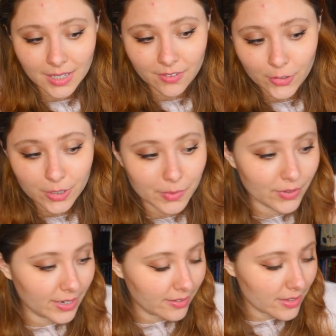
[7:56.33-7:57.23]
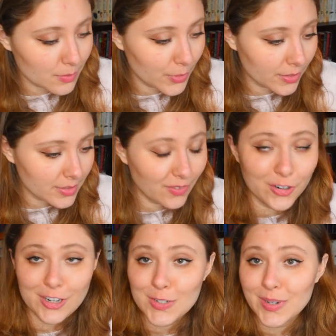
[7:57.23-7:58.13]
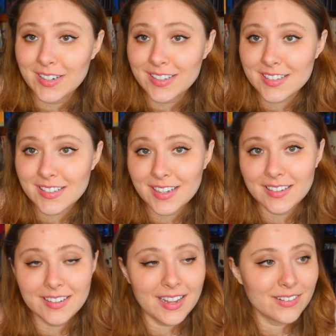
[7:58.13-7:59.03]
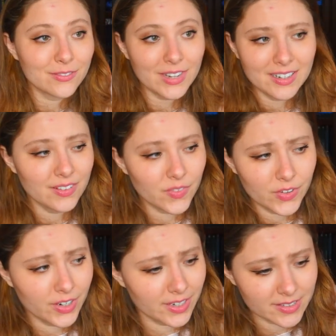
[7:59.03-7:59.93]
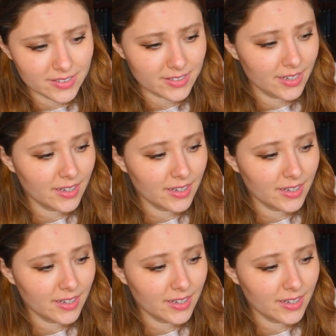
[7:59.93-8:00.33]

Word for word: if you're going to be reading any of these books, if you're going to join us in a, any of the various